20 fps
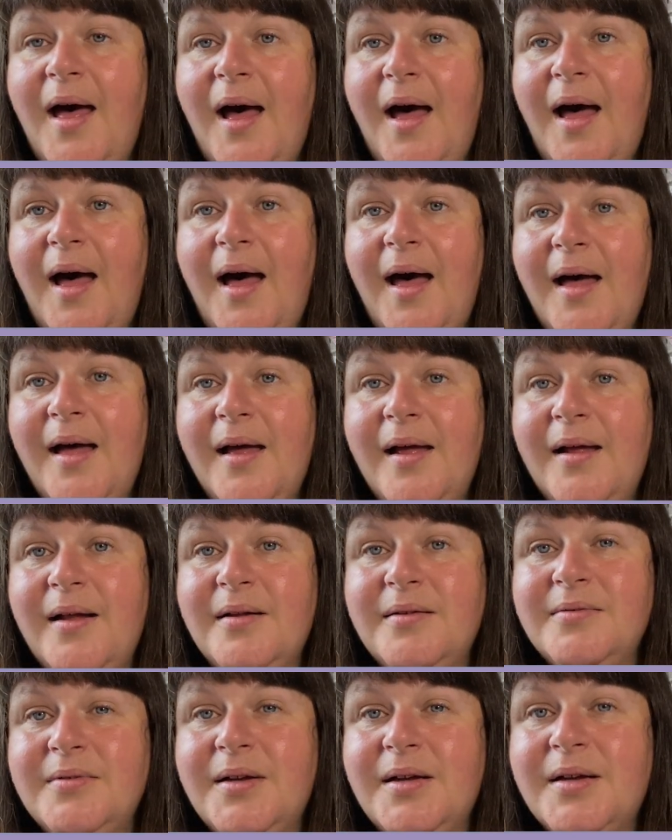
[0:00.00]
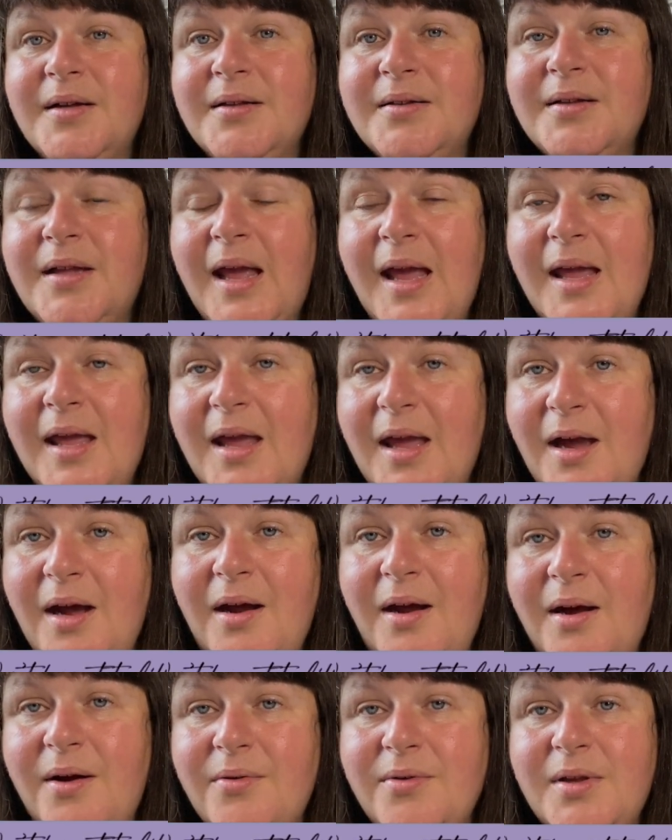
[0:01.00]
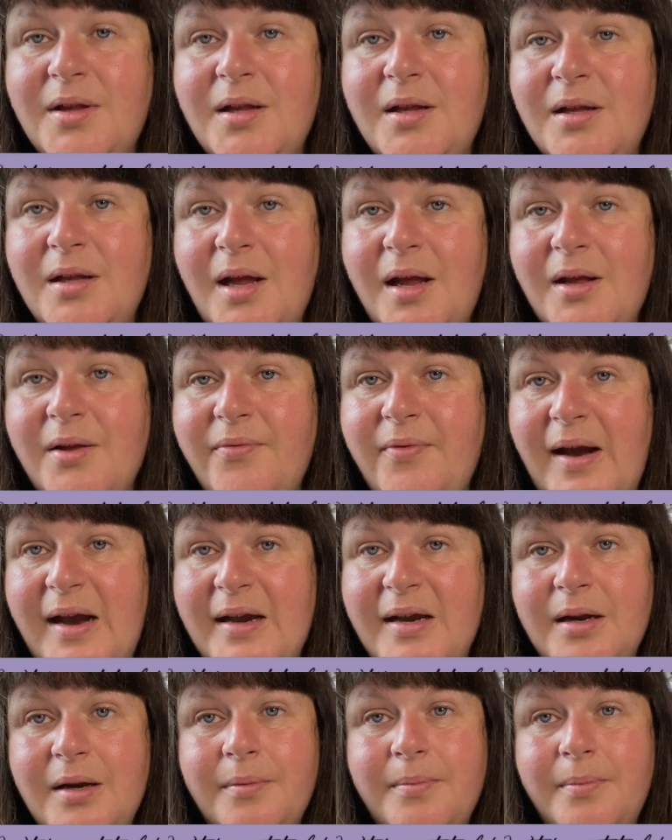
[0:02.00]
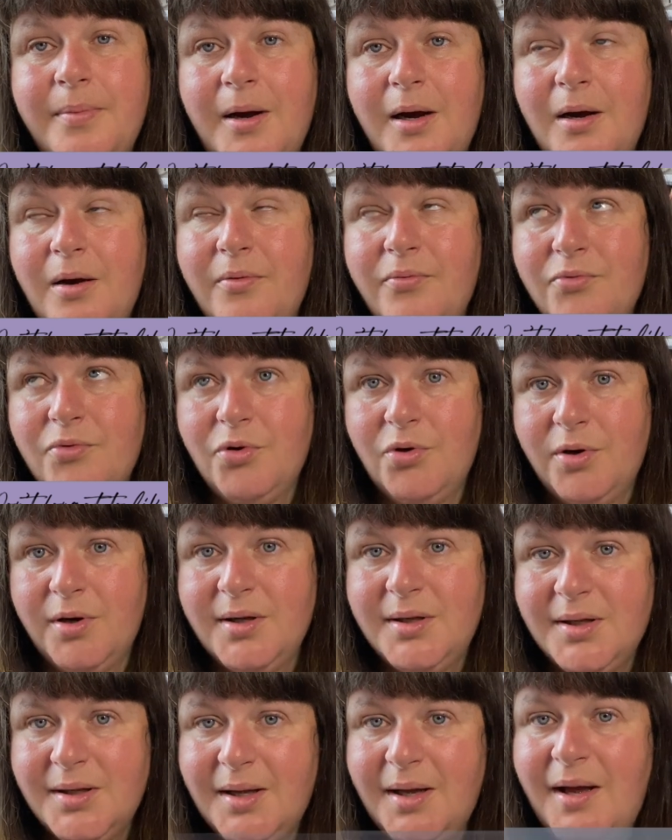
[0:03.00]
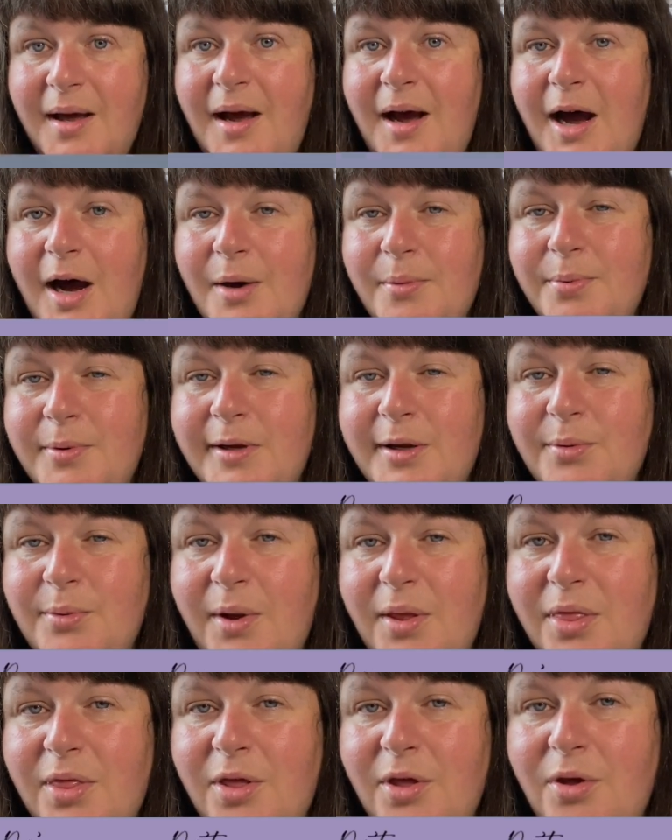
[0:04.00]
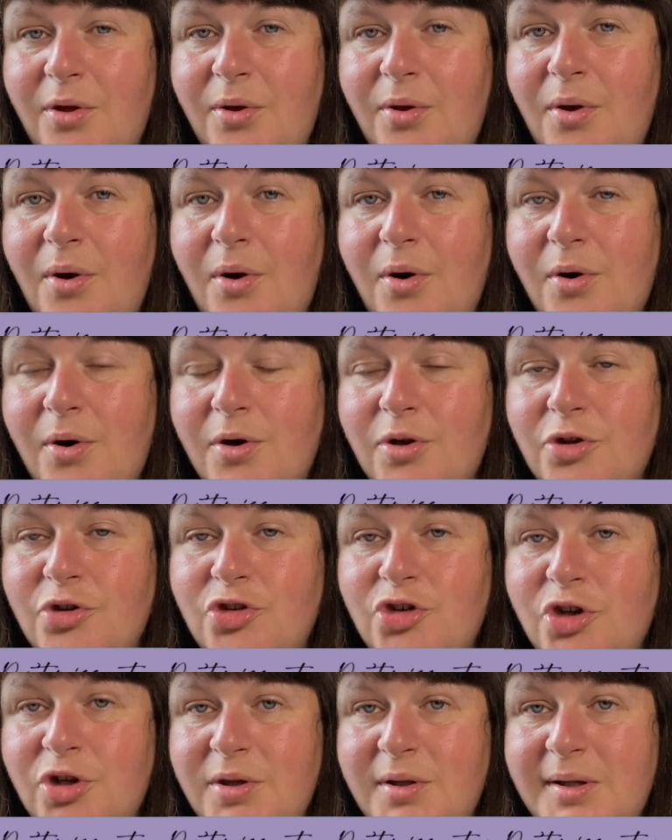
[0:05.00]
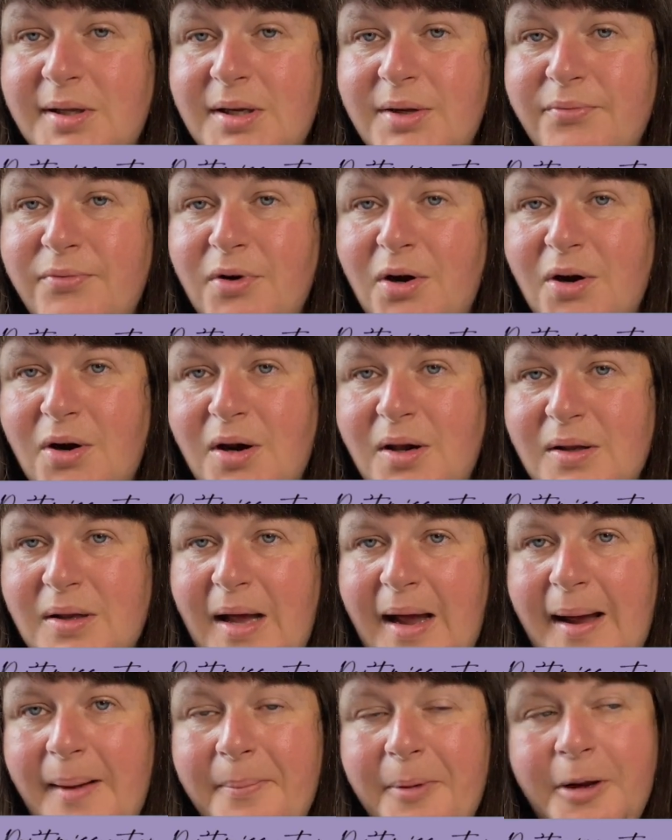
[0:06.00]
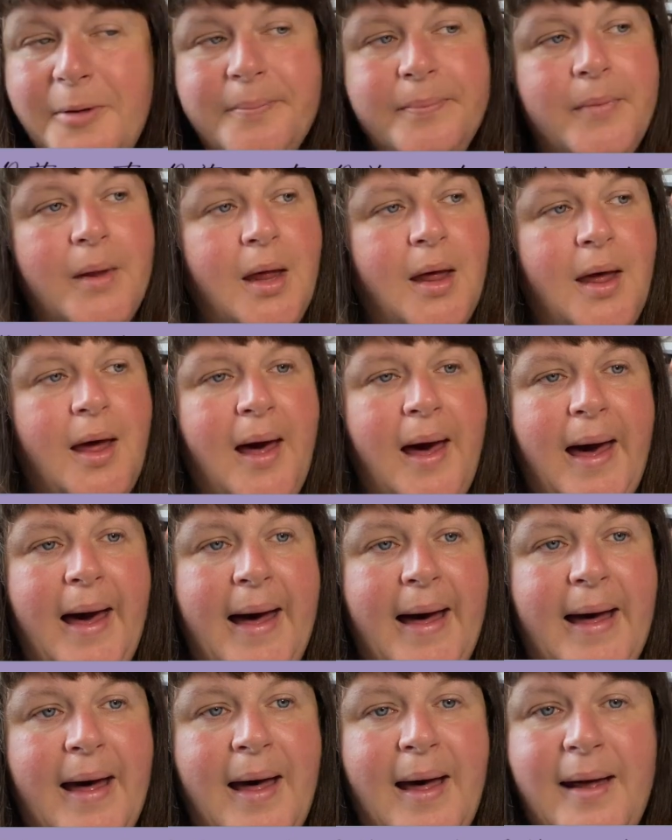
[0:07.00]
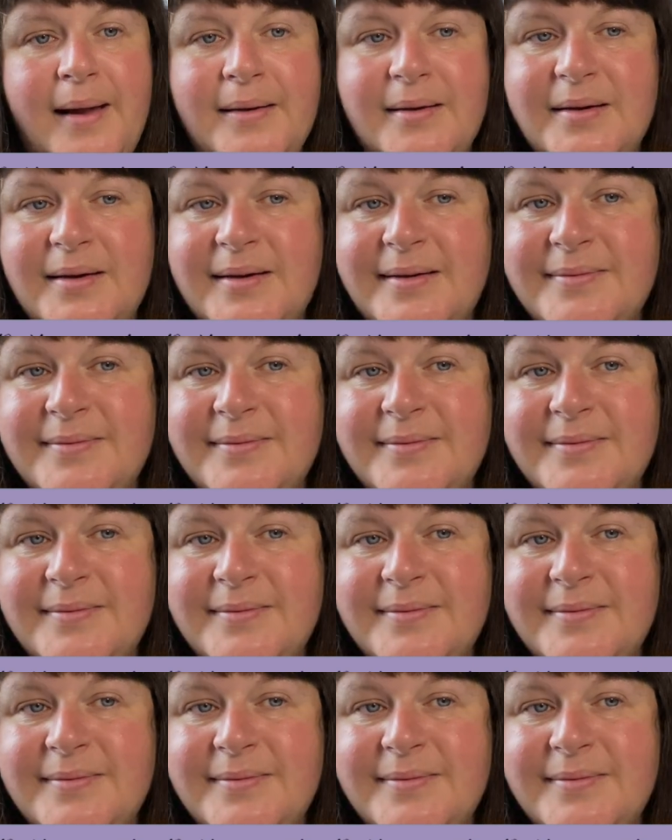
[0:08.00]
And take care. I'll see you next Friday, but of course, I'll be with you on Tuesday for a collab. And